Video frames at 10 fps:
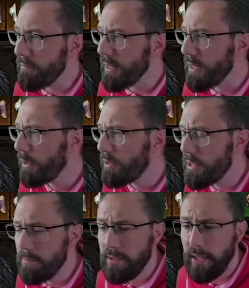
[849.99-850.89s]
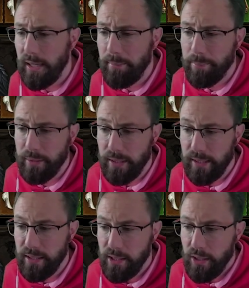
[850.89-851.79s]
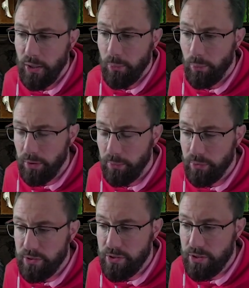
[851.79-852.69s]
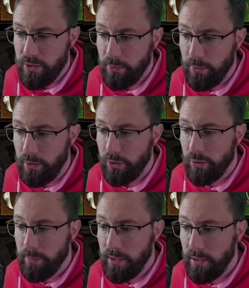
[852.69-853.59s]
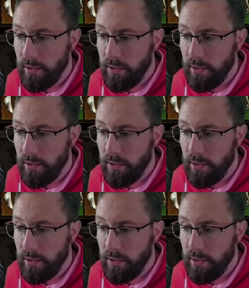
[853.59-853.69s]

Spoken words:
Now, in terms of gameplay, what you want to do when you come in,